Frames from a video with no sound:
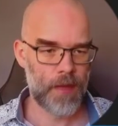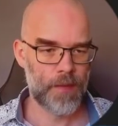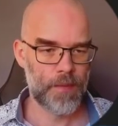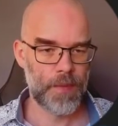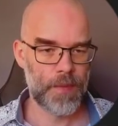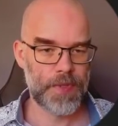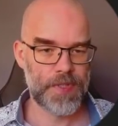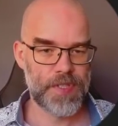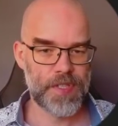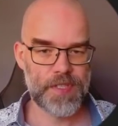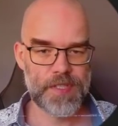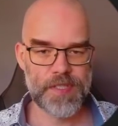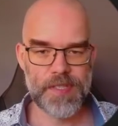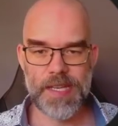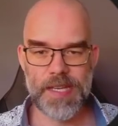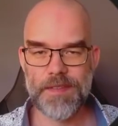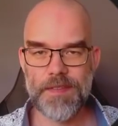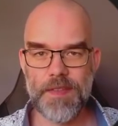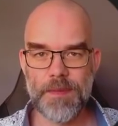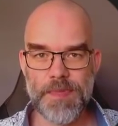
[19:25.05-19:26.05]
We'll just
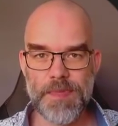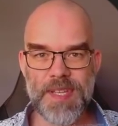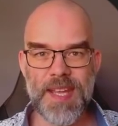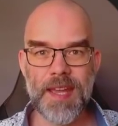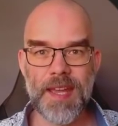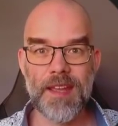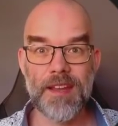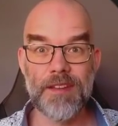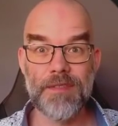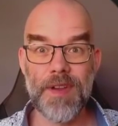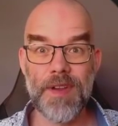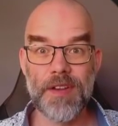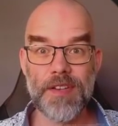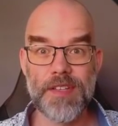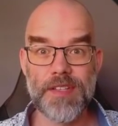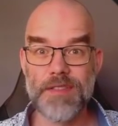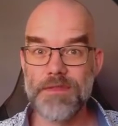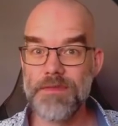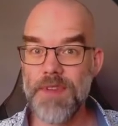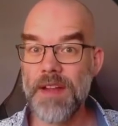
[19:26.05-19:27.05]
leave them sticking around
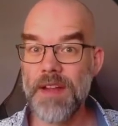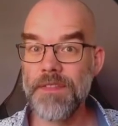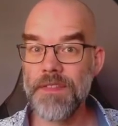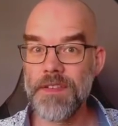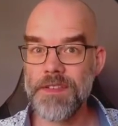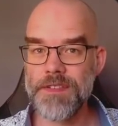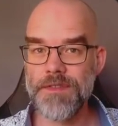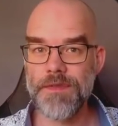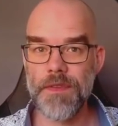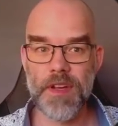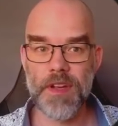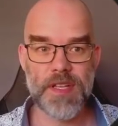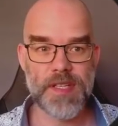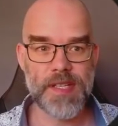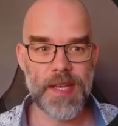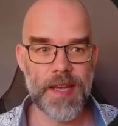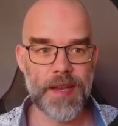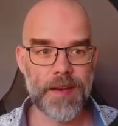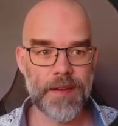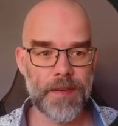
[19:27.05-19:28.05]
as a reference for us
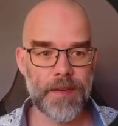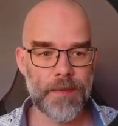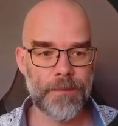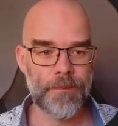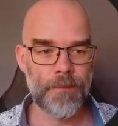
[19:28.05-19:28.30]
later.